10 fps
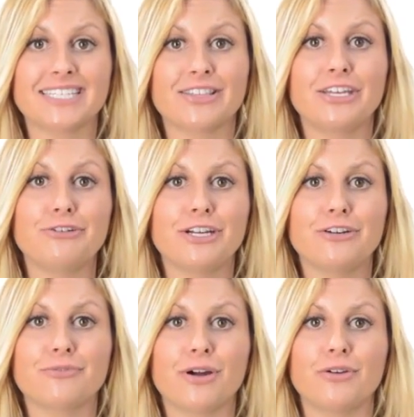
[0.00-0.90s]
so that you
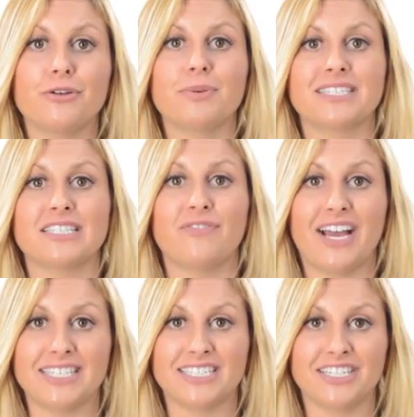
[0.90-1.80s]
can grow your business
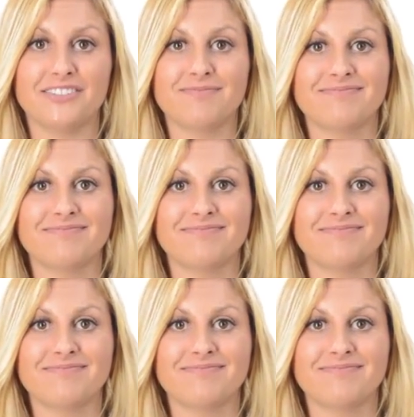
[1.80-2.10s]
faster.